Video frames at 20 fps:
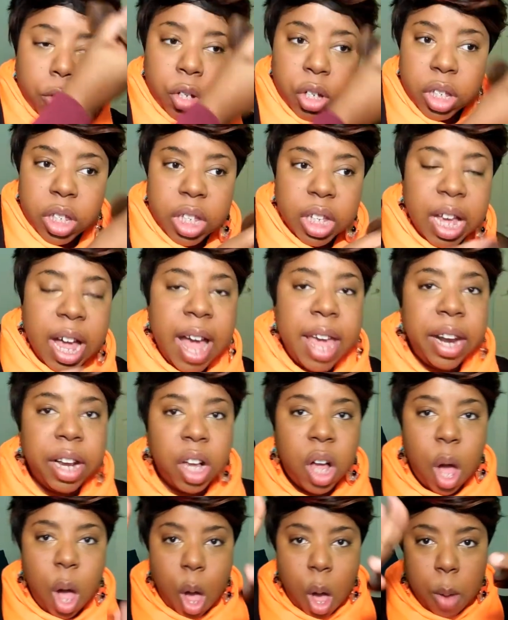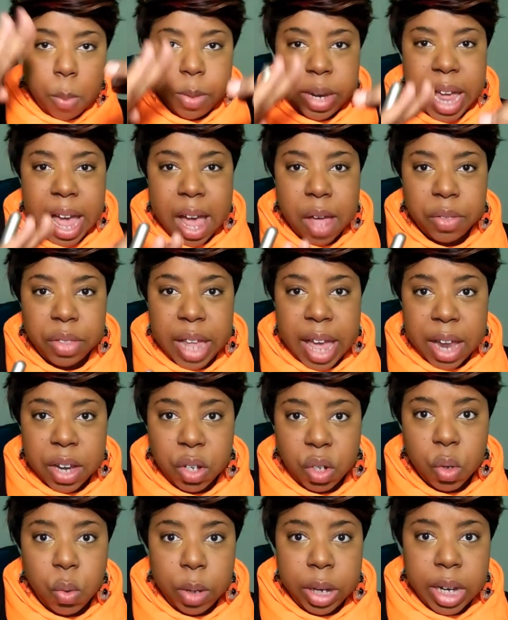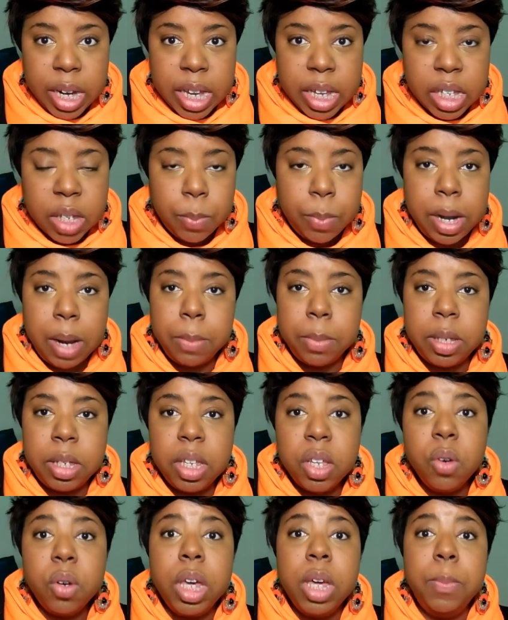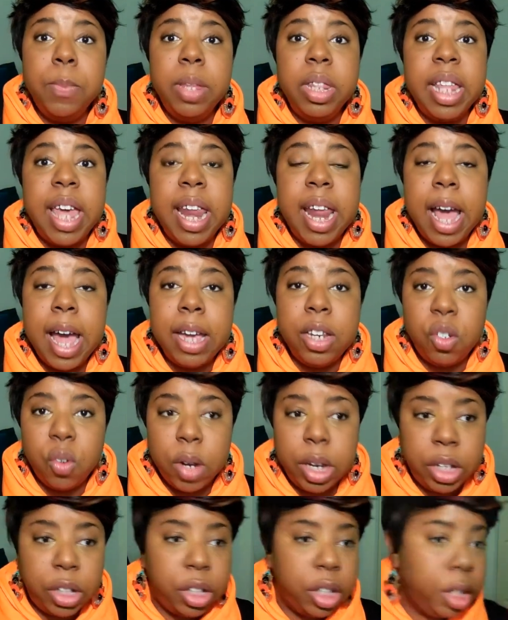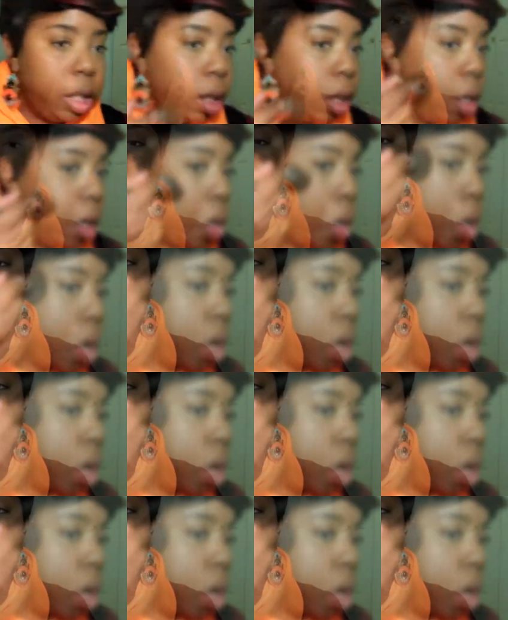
just to kind of calm down that dewiness, but I'm still keeping that hydration. So what